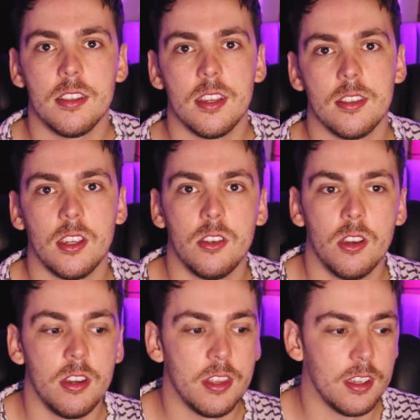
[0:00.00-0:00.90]
of sounds like a
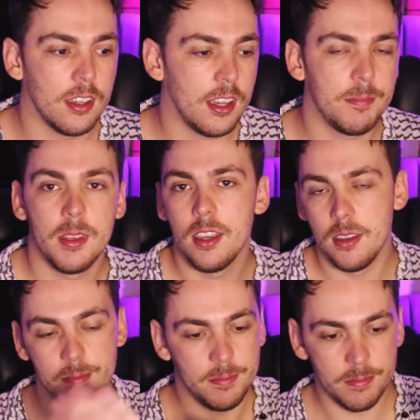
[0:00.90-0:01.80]
dirty thing.
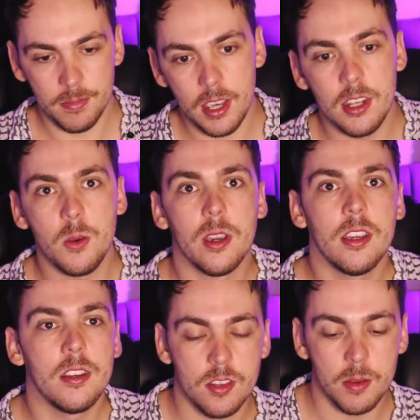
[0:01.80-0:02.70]

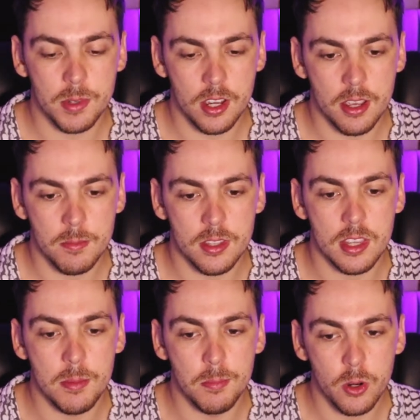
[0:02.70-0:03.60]
Anyway, sometimes
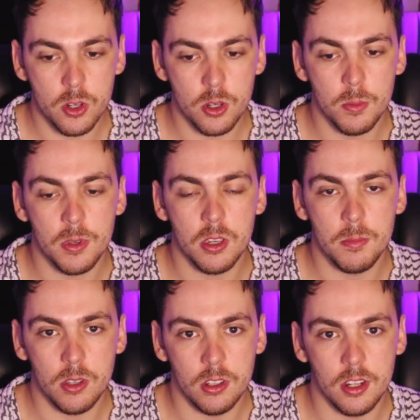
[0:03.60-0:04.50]
the booktube
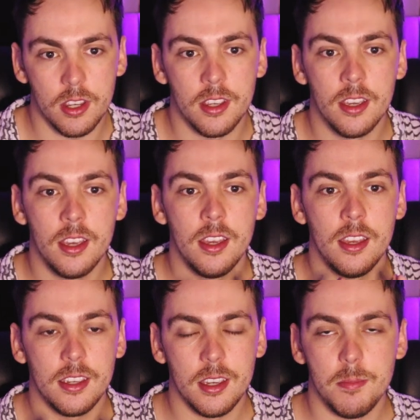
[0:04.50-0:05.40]
community
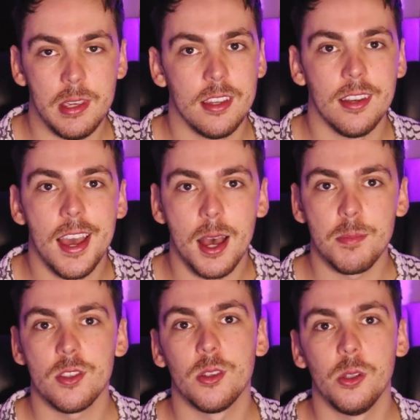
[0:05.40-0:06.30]
can be an
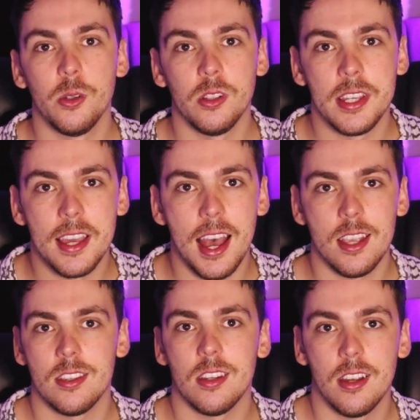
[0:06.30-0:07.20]
absolutely
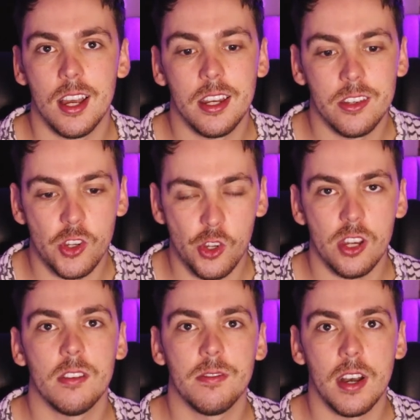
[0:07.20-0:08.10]
asinine
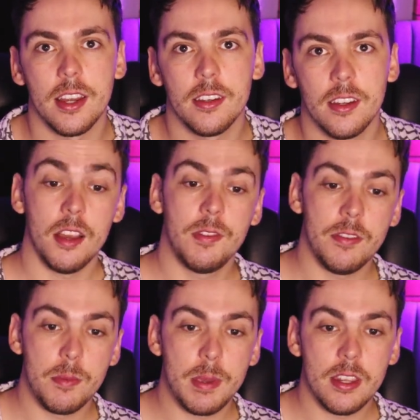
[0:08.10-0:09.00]
shitfight. I've
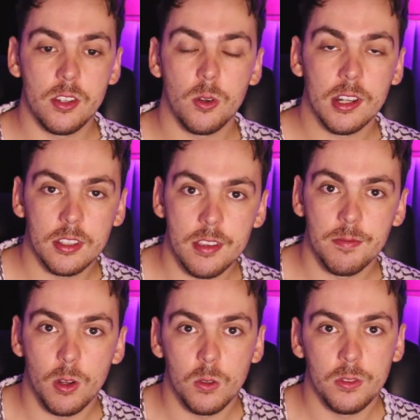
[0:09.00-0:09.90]
never been directly
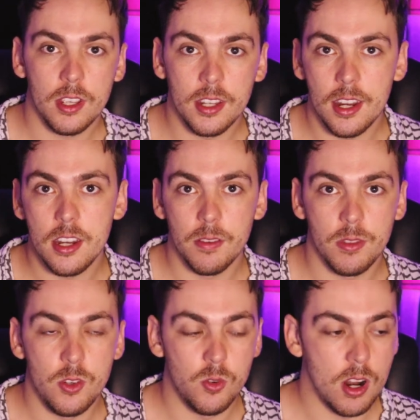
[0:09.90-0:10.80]
involved in any of
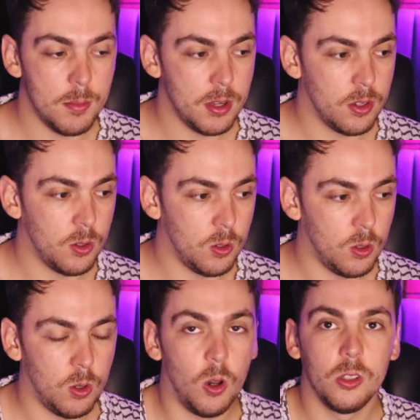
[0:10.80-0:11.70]
the drama
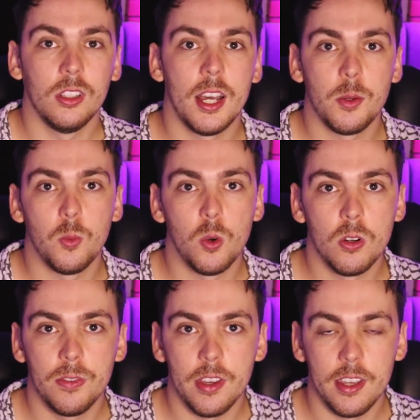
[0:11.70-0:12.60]
or online
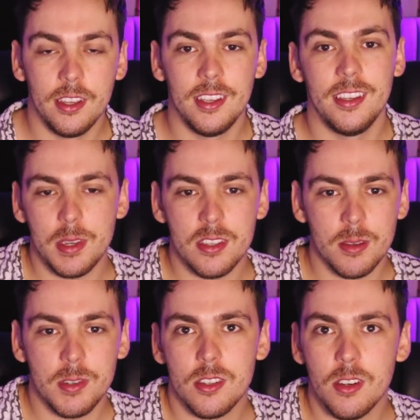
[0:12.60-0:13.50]
warfare because
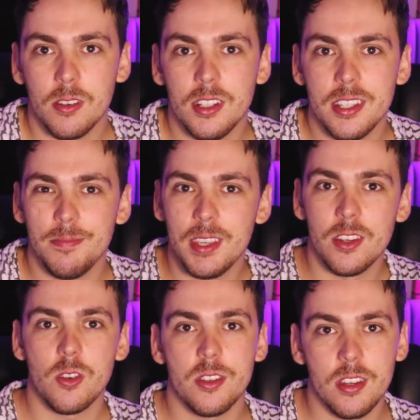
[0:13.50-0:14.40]
I'm just not really
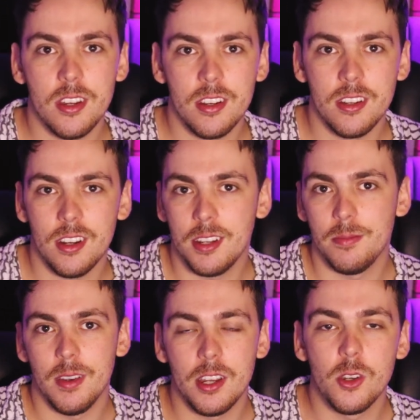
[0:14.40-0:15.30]
interested in it. I,
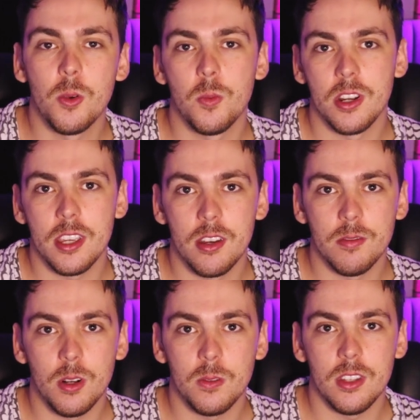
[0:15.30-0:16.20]
I don't want to get
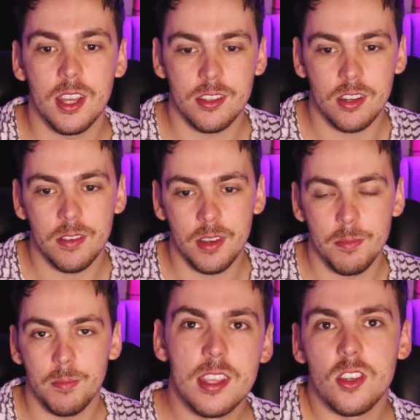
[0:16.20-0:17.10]
involved in that stuff. I,
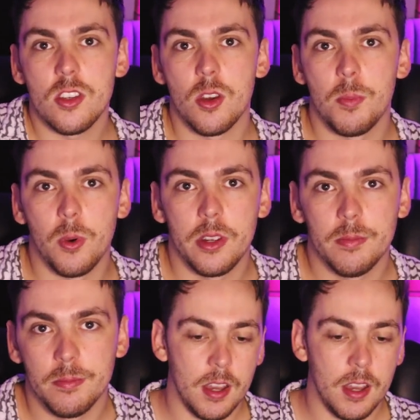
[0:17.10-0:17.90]
there's just no point.